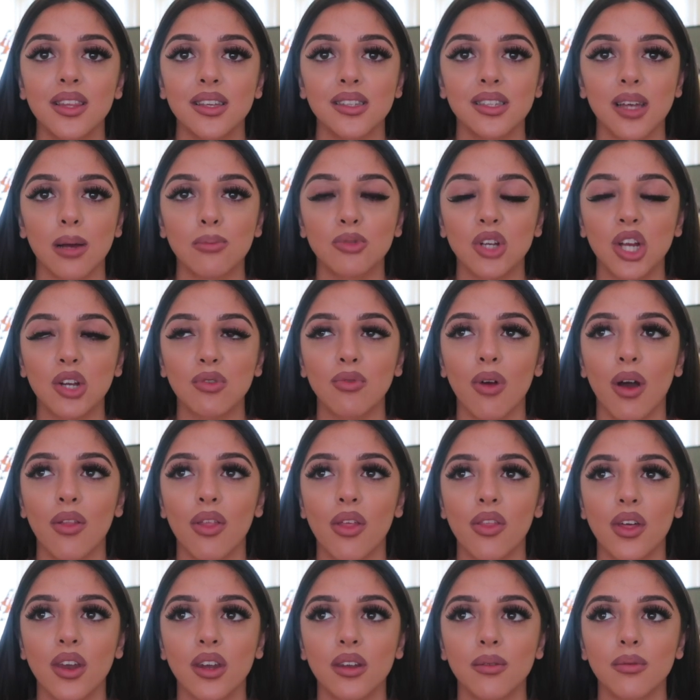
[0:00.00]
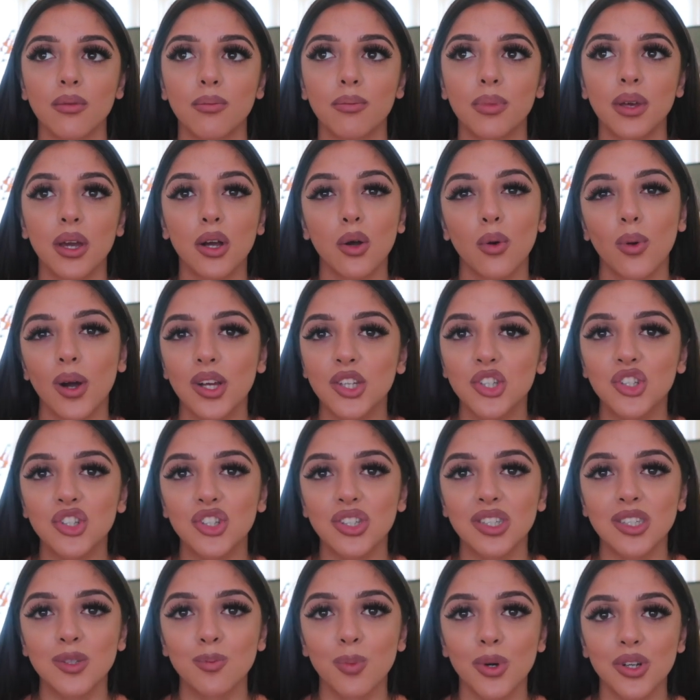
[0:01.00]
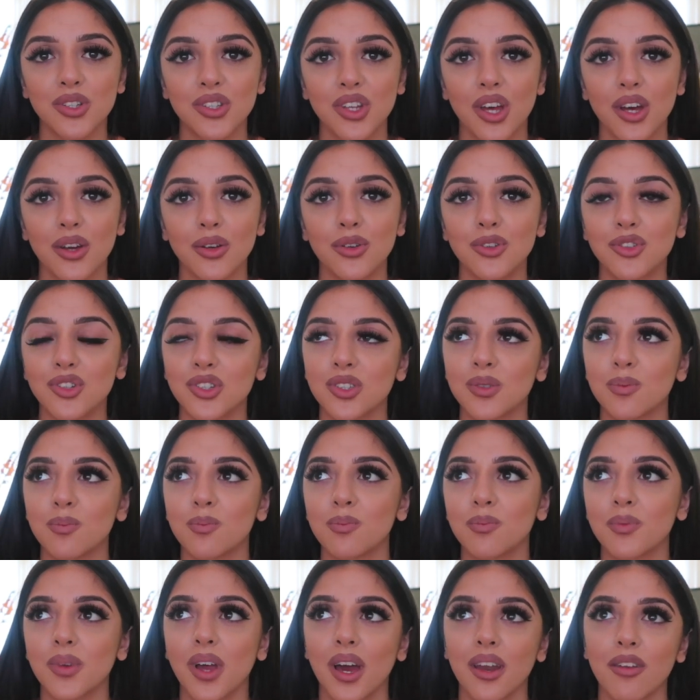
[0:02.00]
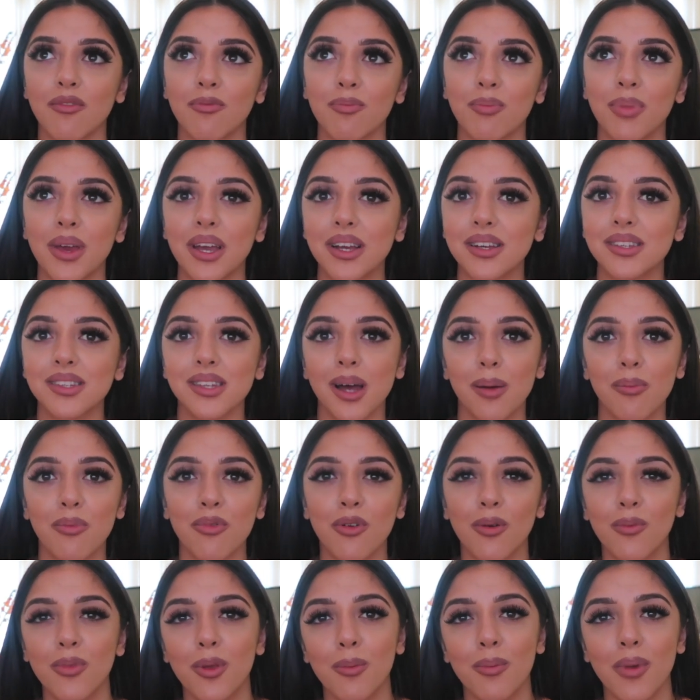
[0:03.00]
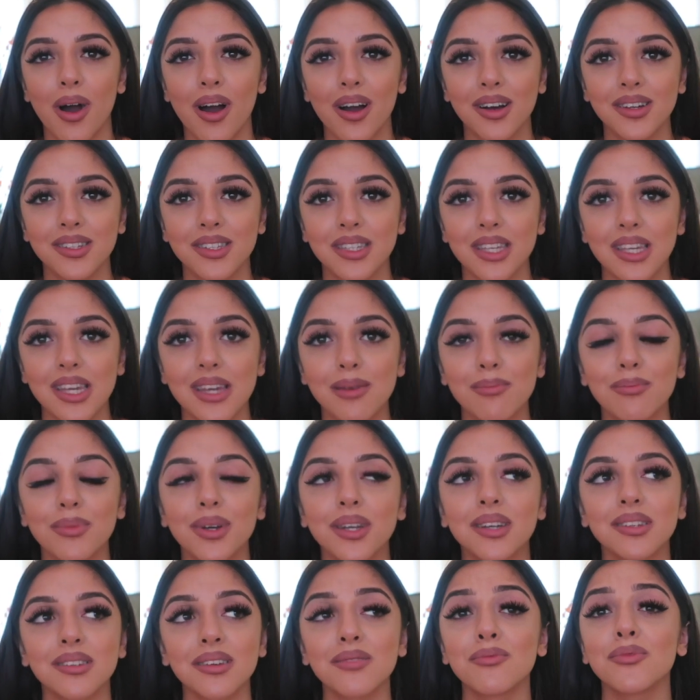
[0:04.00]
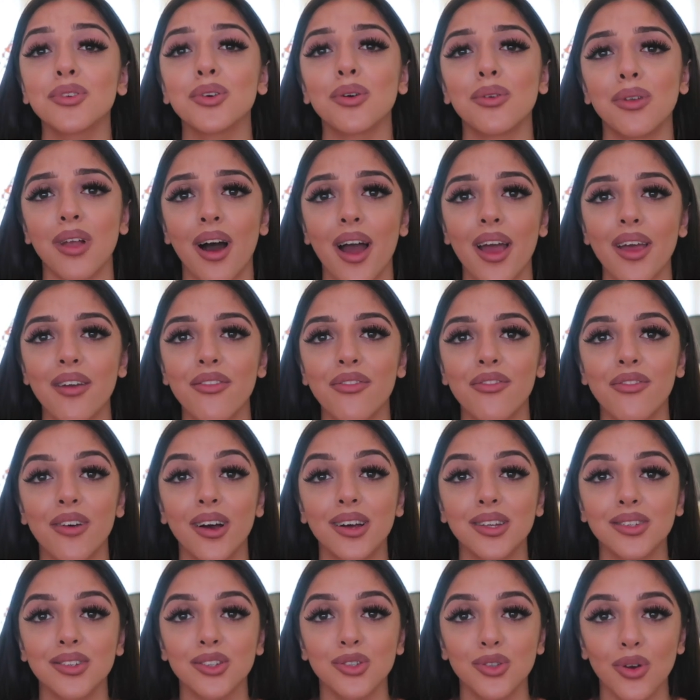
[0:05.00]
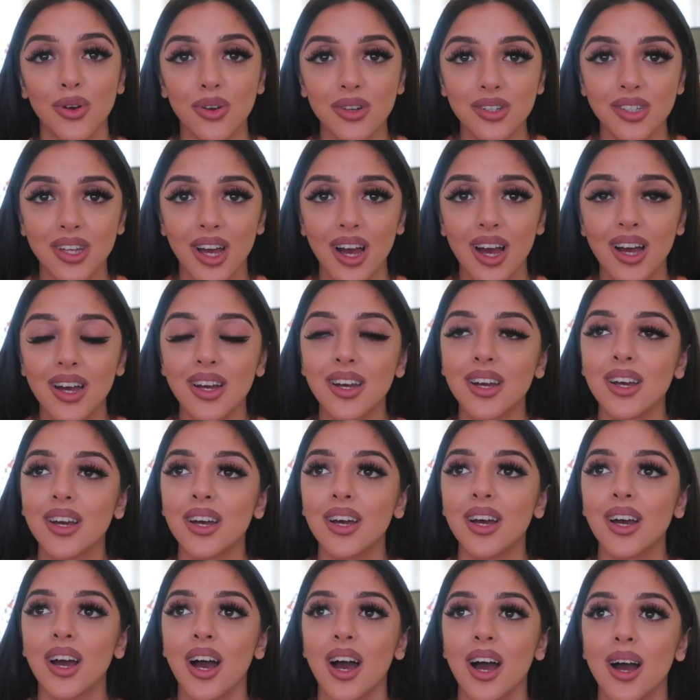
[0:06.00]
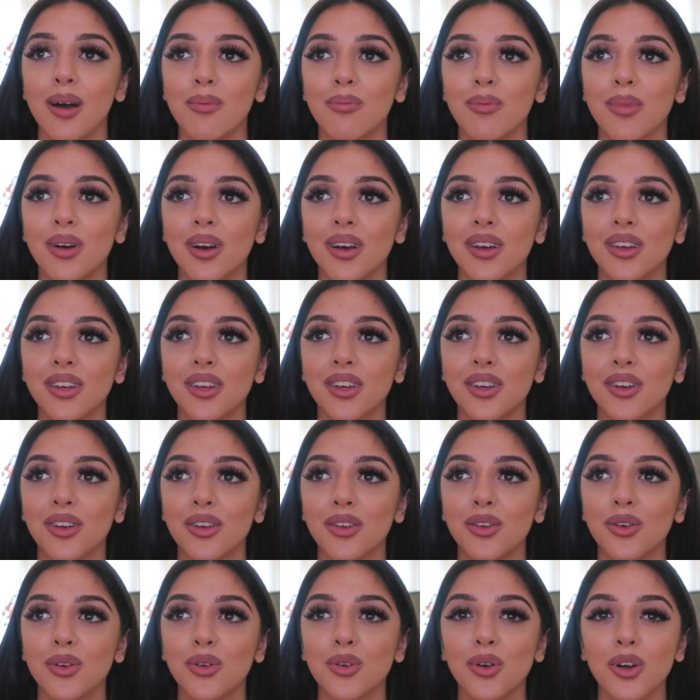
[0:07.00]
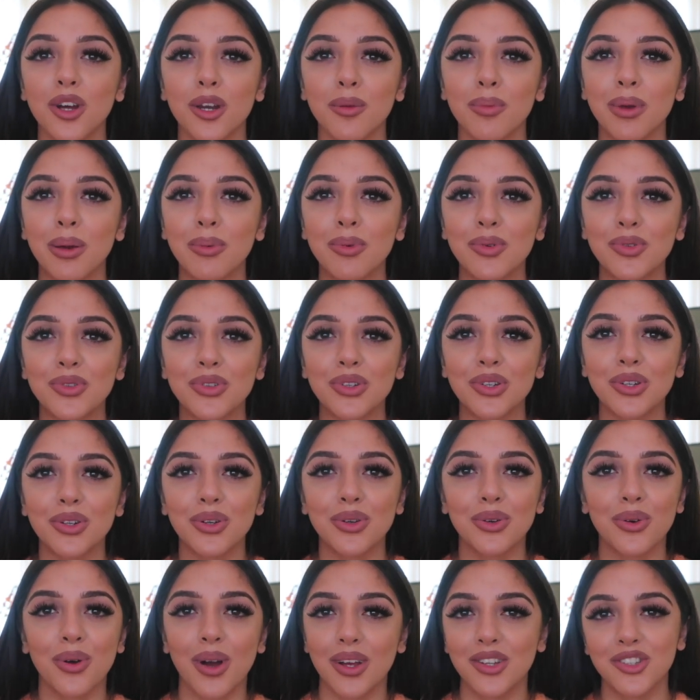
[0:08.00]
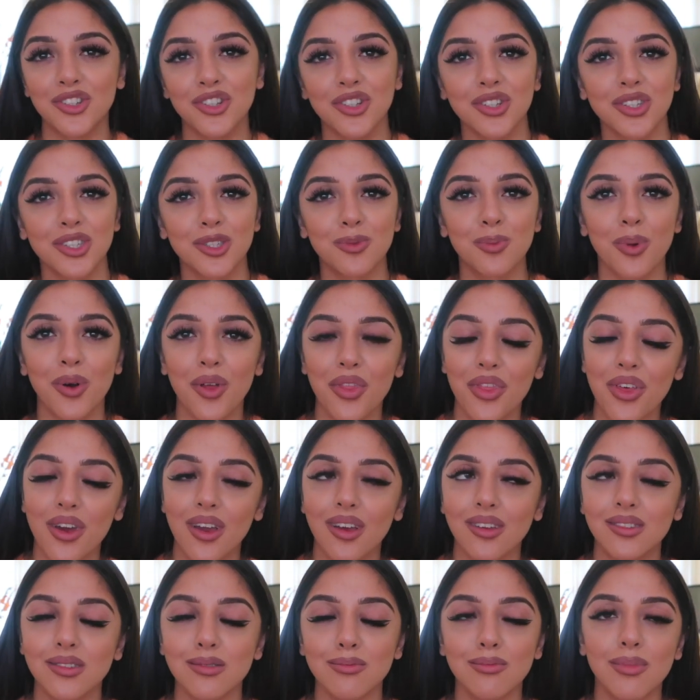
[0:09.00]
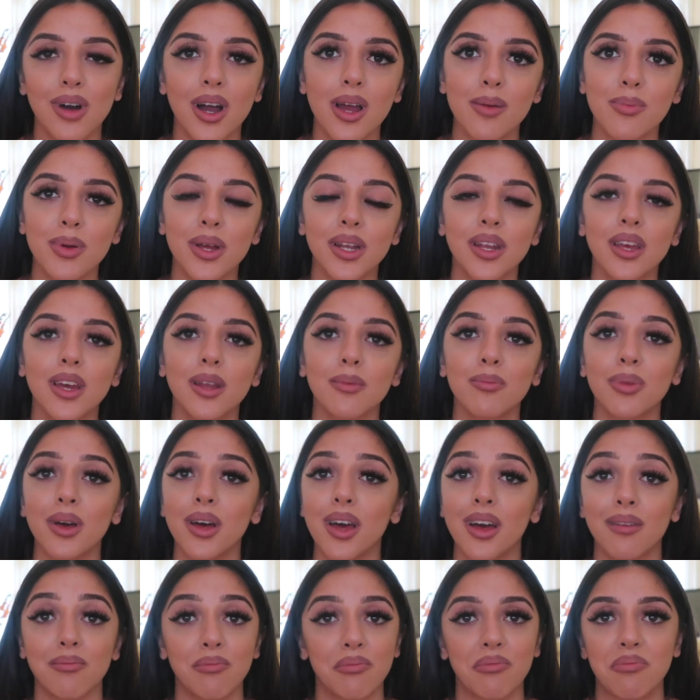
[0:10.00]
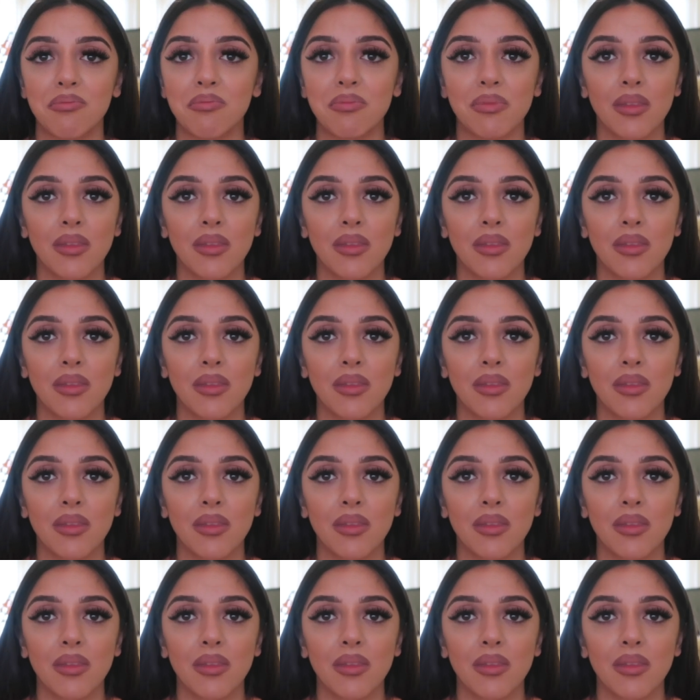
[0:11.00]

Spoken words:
the subject rather than be a question spotter who just kind of picks up from the mark scheme. Because in real life, as a doctor, you know, you're not going to be able to question spot things, in my opinion. But